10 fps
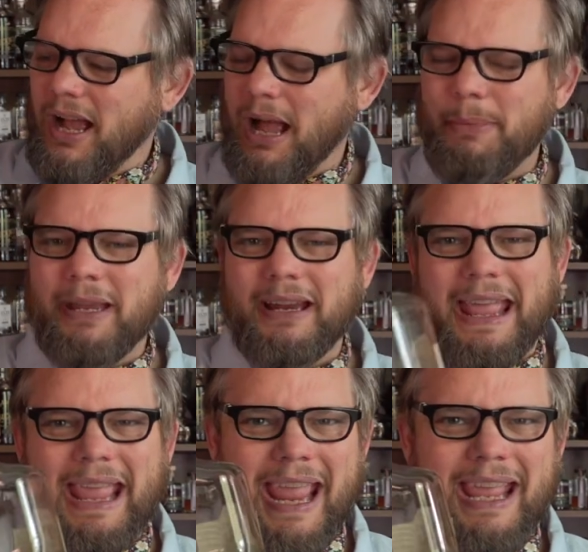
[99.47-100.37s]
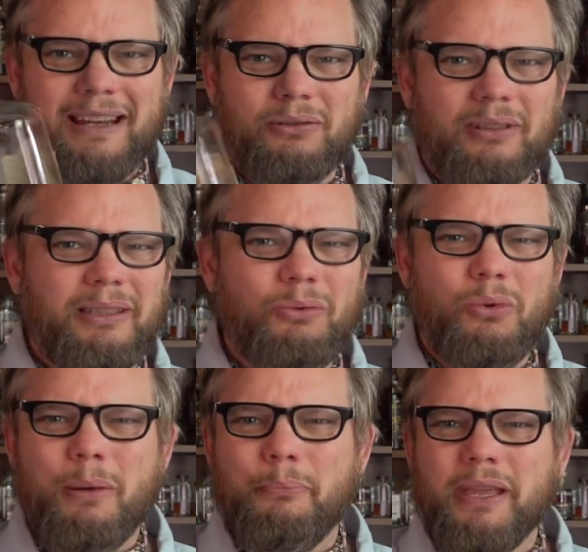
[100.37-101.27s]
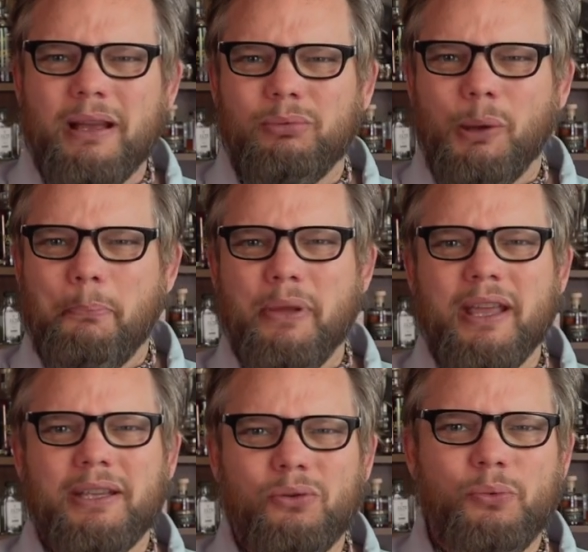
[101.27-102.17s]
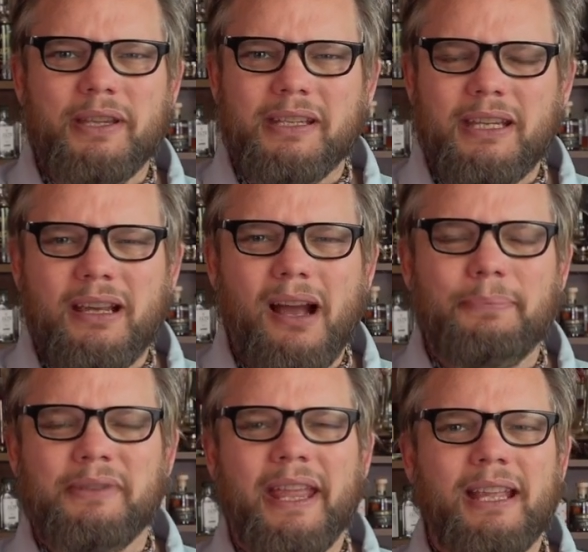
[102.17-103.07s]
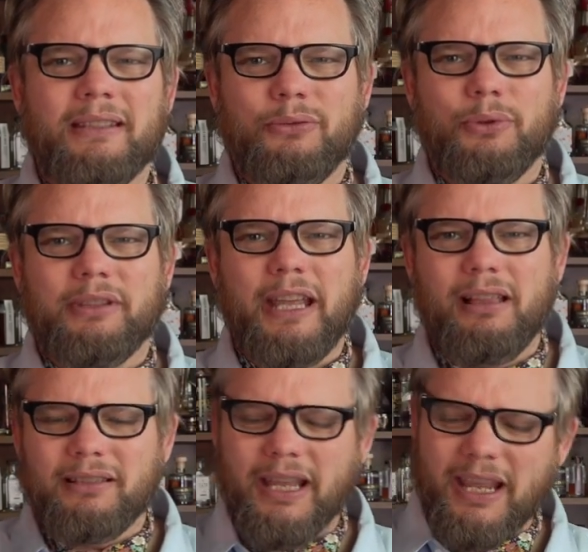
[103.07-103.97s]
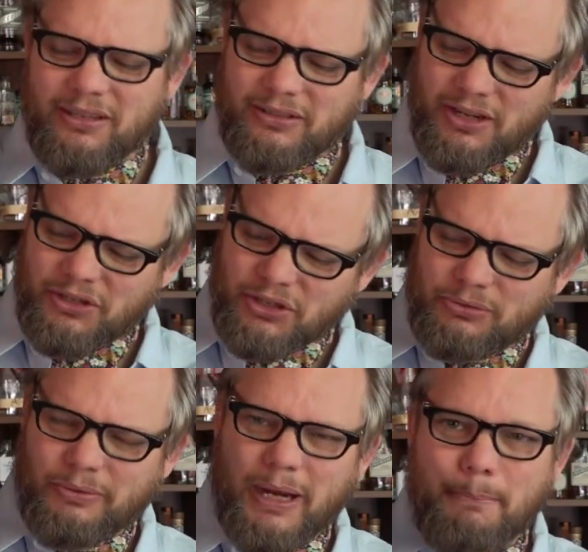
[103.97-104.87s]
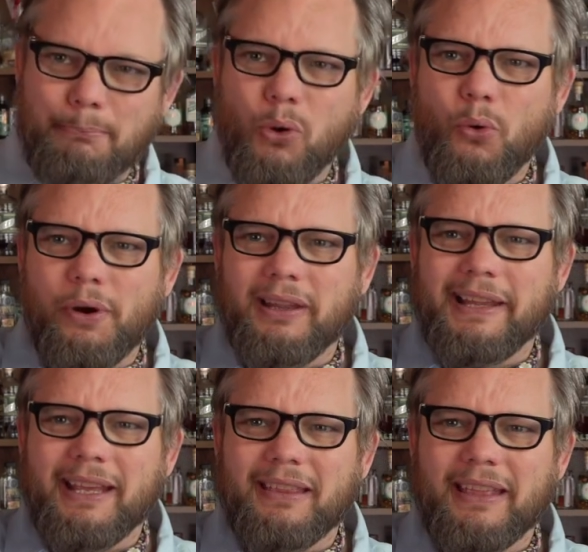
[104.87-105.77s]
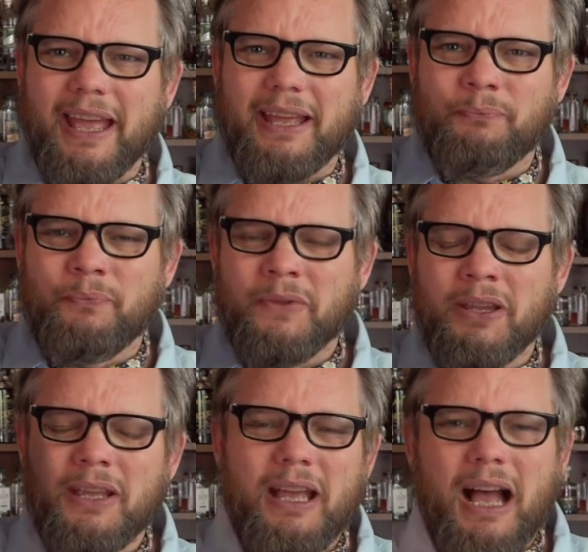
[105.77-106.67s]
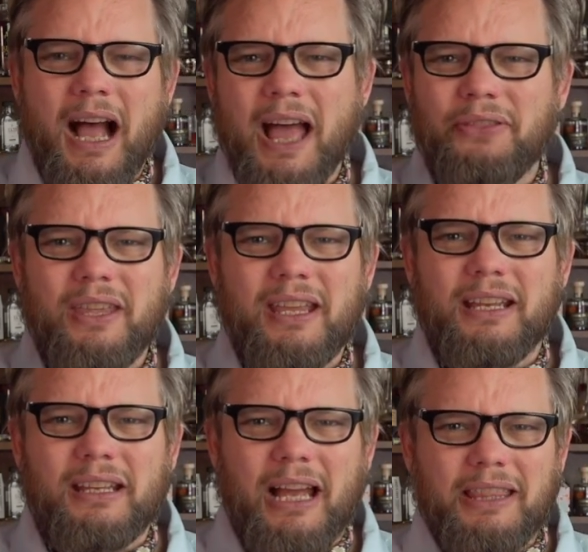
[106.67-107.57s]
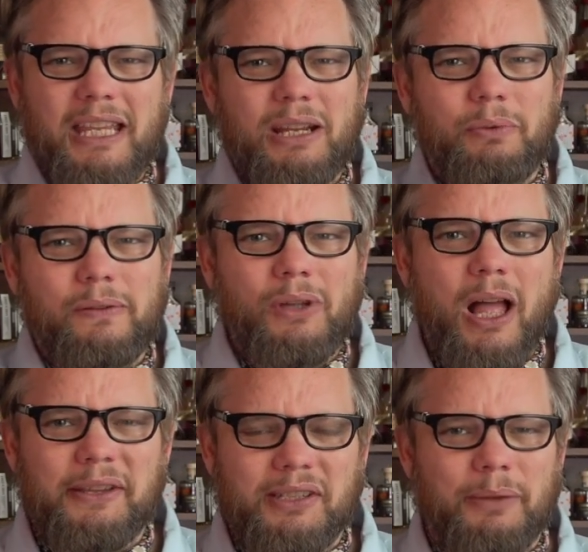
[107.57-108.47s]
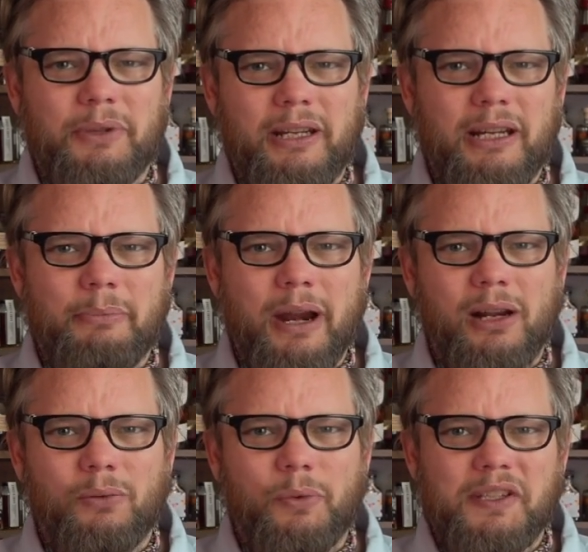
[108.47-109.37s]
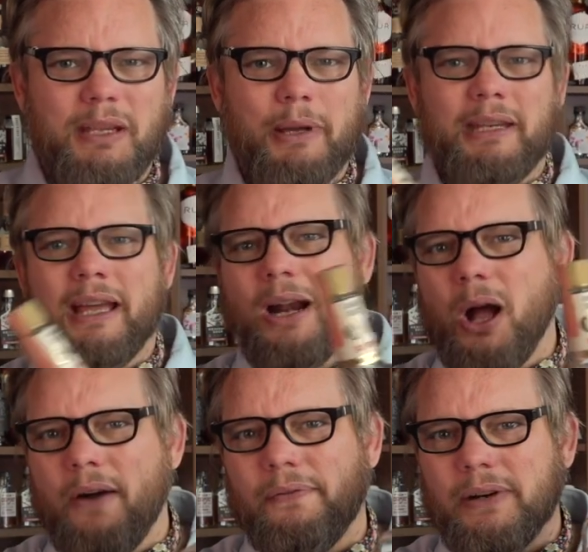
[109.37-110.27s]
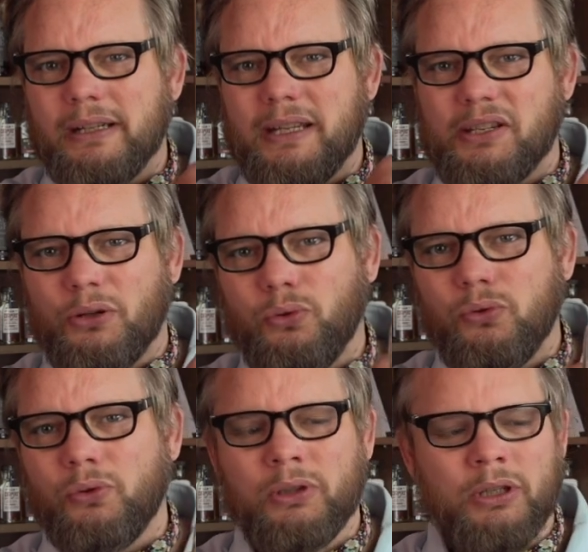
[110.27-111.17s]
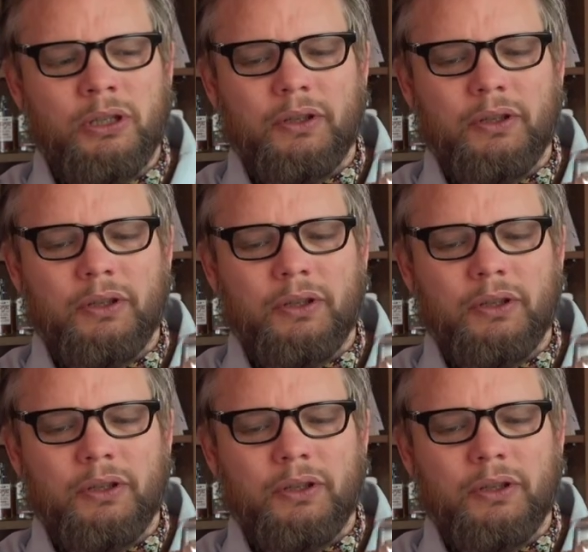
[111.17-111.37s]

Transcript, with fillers: I mean, a handle. You want to be able to pick your whiskey up, take it to a tailgate, and just straight pour it like that. I think I think we've lost something in American whiskey by not offering these cool